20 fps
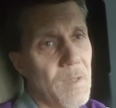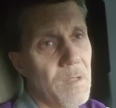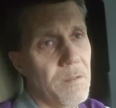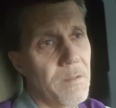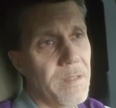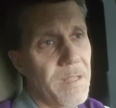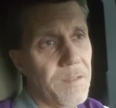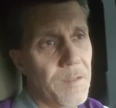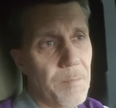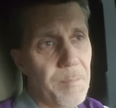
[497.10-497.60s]

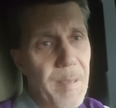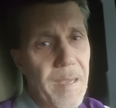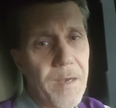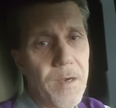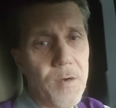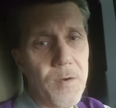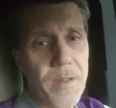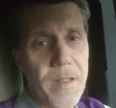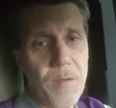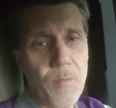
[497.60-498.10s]
then the
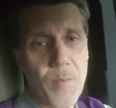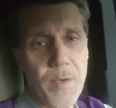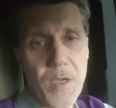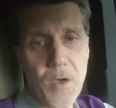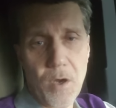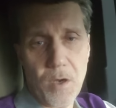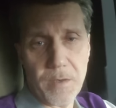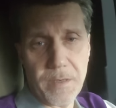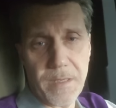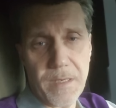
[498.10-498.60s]
better that we
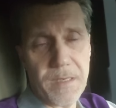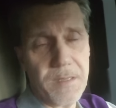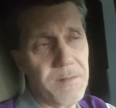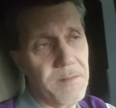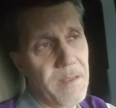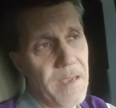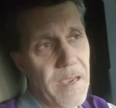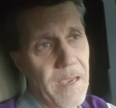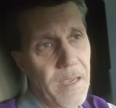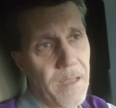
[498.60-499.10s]
all get at
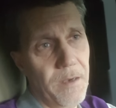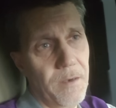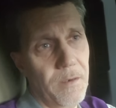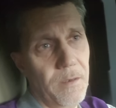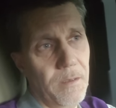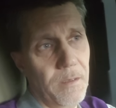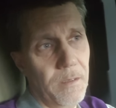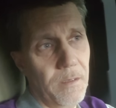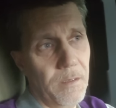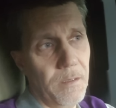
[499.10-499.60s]
that,
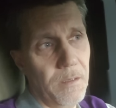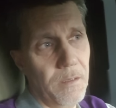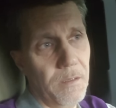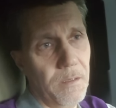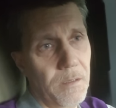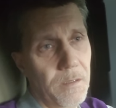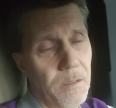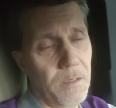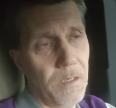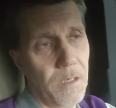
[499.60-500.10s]

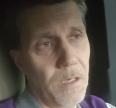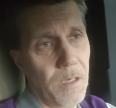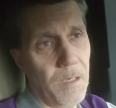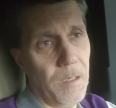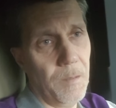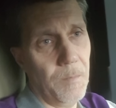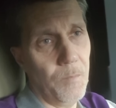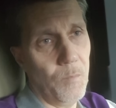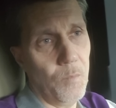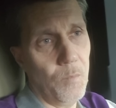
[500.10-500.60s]

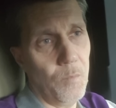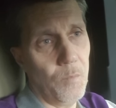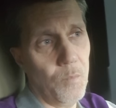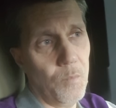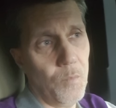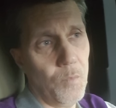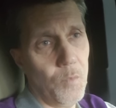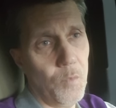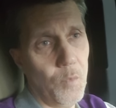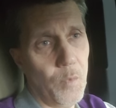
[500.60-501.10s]
um,
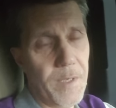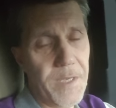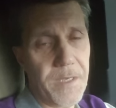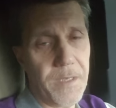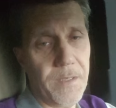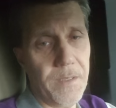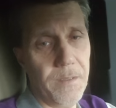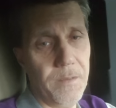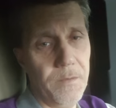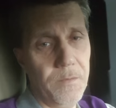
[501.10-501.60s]
we
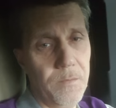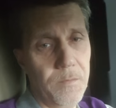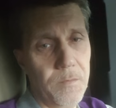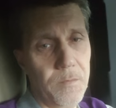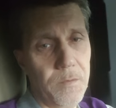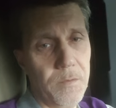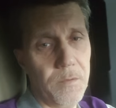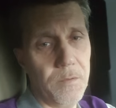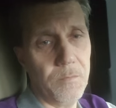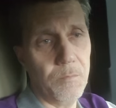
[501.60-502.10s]
can
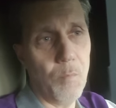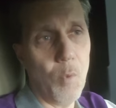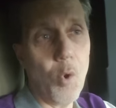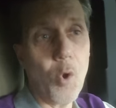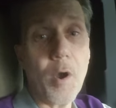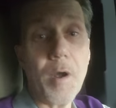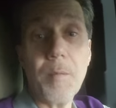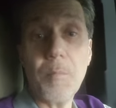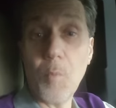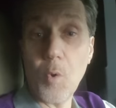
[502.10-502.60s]

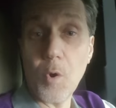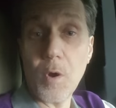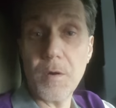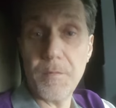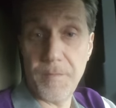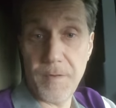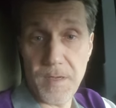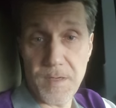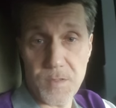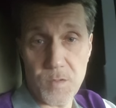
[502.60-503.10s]
more and more
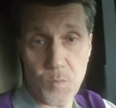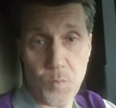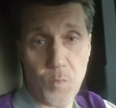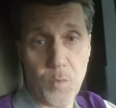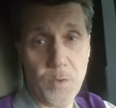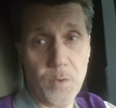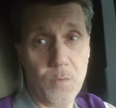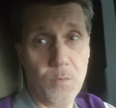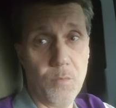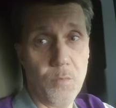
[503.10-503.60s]
of us
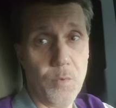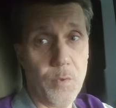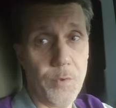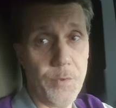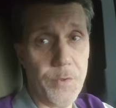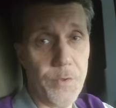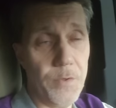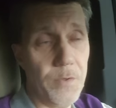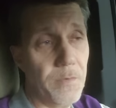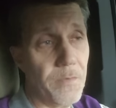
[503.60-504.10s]
will will
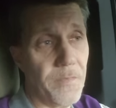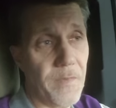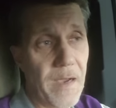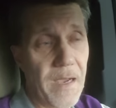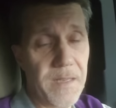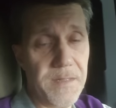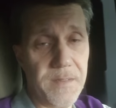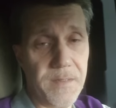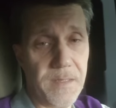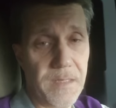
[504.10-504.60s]

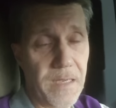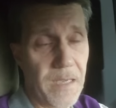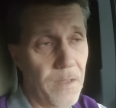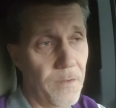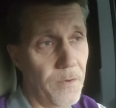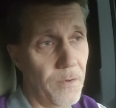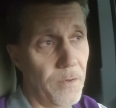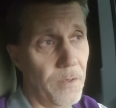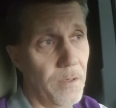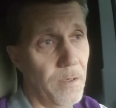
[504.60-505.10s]
unify
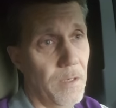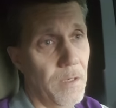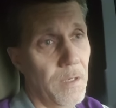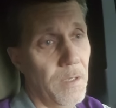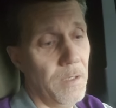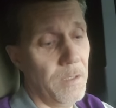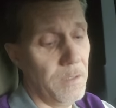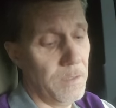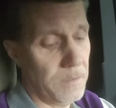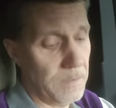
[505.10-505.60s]
together
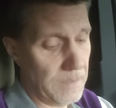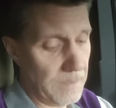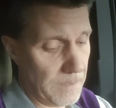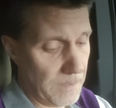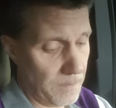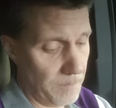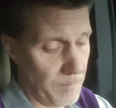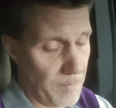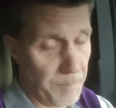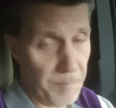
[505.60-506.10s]

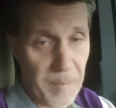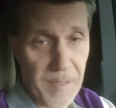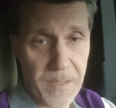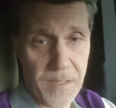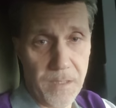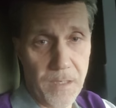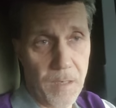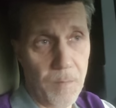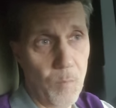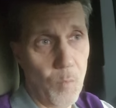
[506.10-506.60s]
um, and
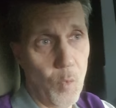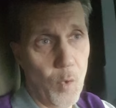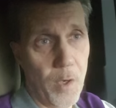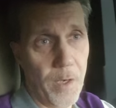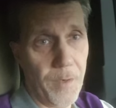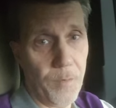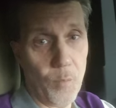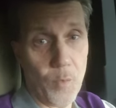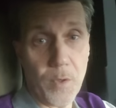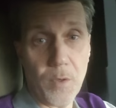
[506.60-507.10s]
become
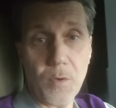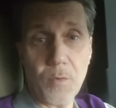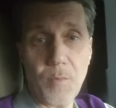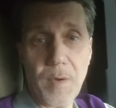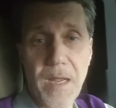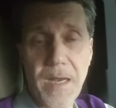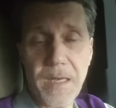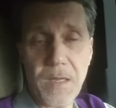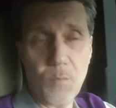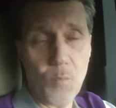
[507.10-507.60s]
one. We're
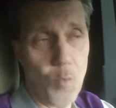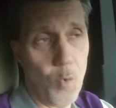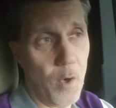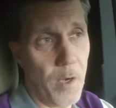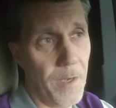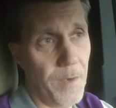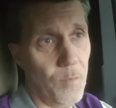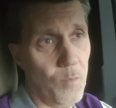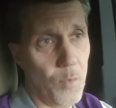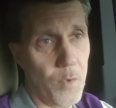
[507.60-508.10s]
already
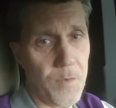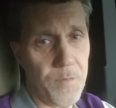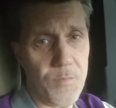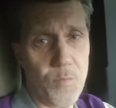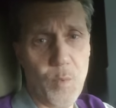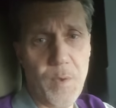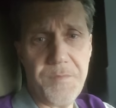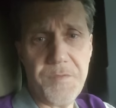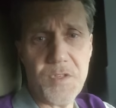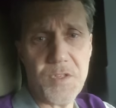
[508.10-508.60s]
one. We've
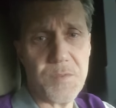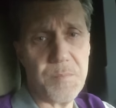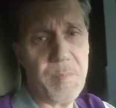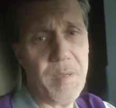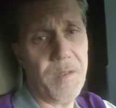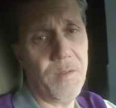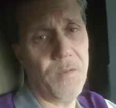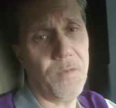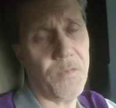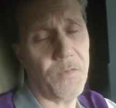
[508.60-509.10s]
we've just
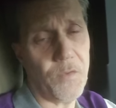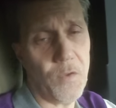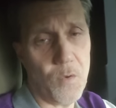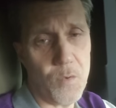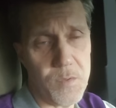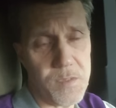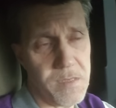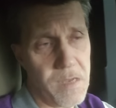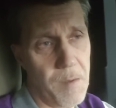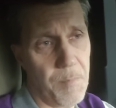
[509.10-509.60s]
been
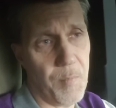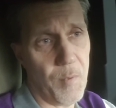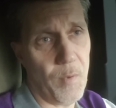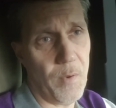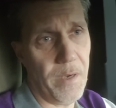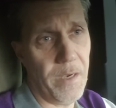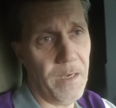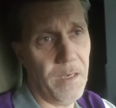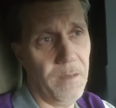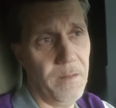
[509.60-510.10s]
so
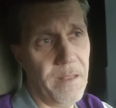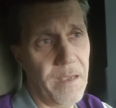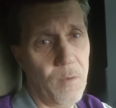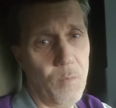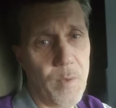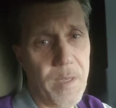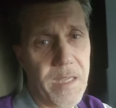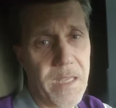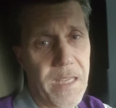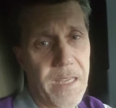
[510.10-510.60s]
separated that
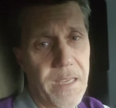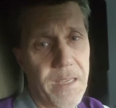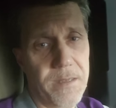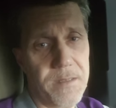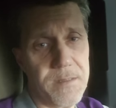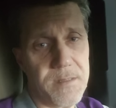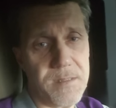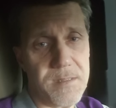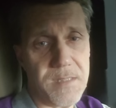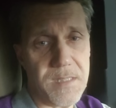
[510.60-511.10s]
we
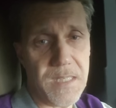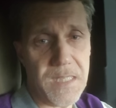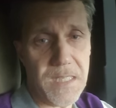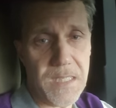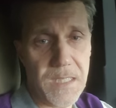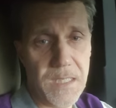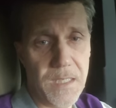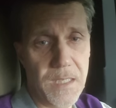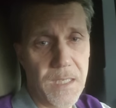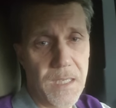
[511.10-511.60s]
can't
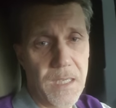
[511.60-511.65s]
see